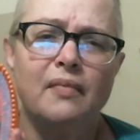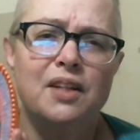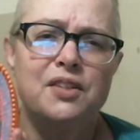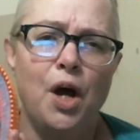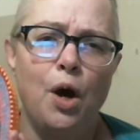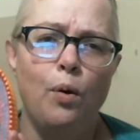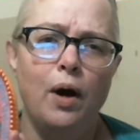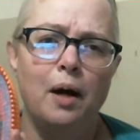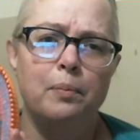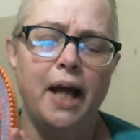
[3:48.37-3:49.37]
toe
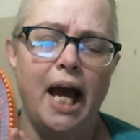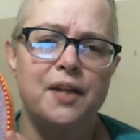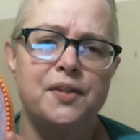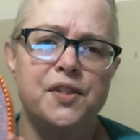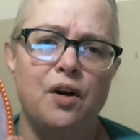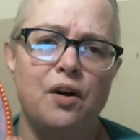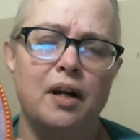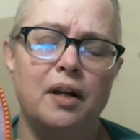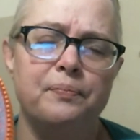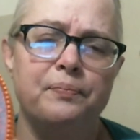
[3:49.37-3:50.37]
up casts
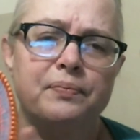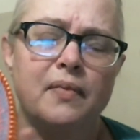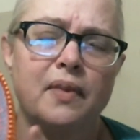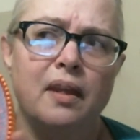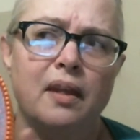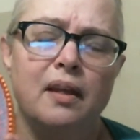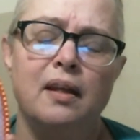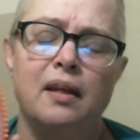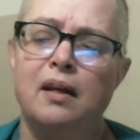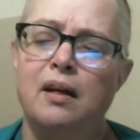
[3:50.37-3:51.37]
on
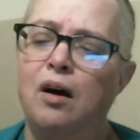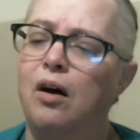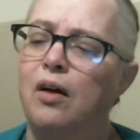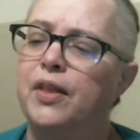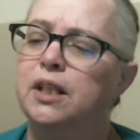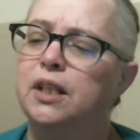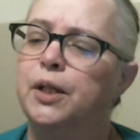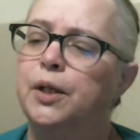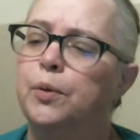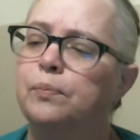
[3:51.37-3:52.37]
the
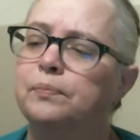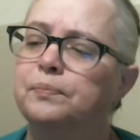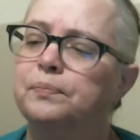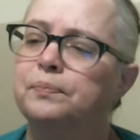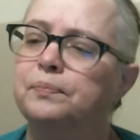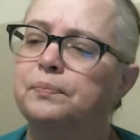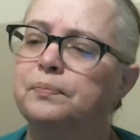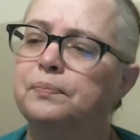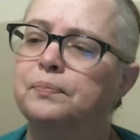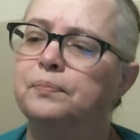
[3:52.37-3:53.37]
loom,
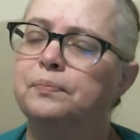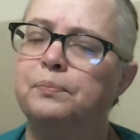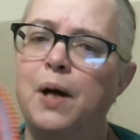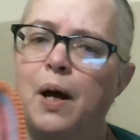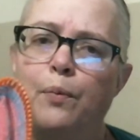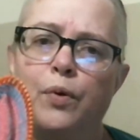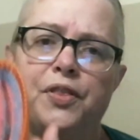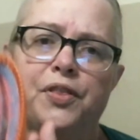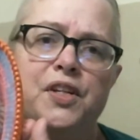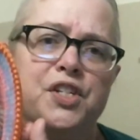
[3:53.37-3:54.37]
but
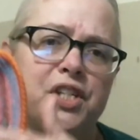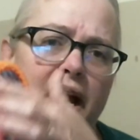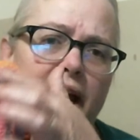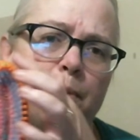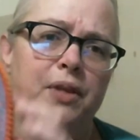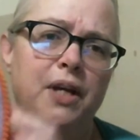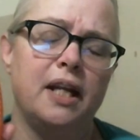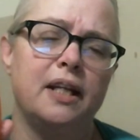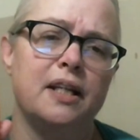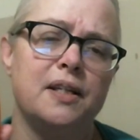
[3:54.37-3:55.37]
with the shape that
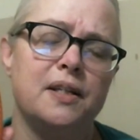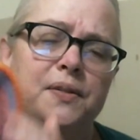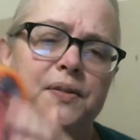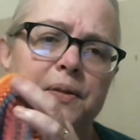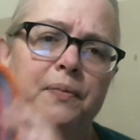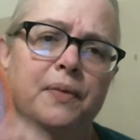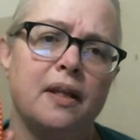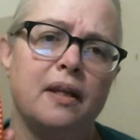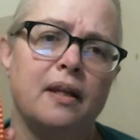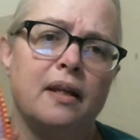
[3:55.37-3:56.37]
it is,
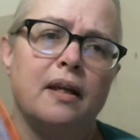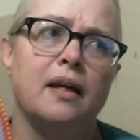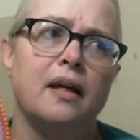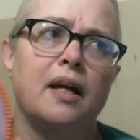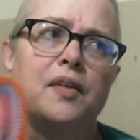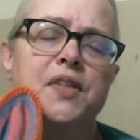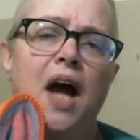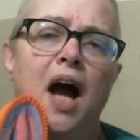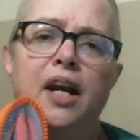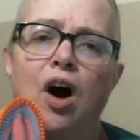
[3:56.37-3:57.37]
it's
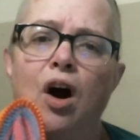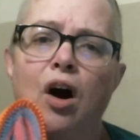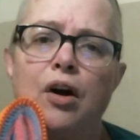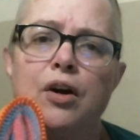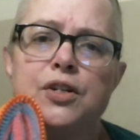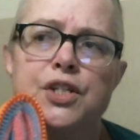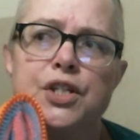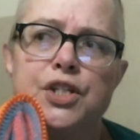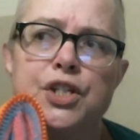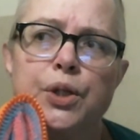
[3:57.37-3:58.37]
kind of hard to
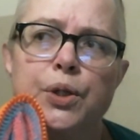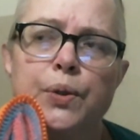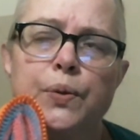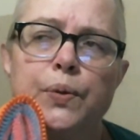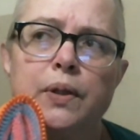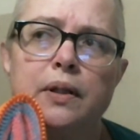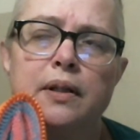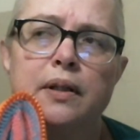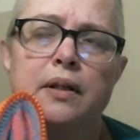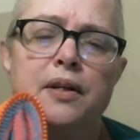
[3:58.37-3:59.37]
do
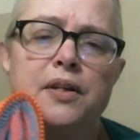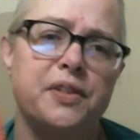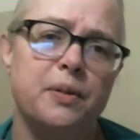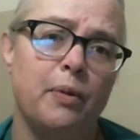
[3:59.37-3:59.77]
some of the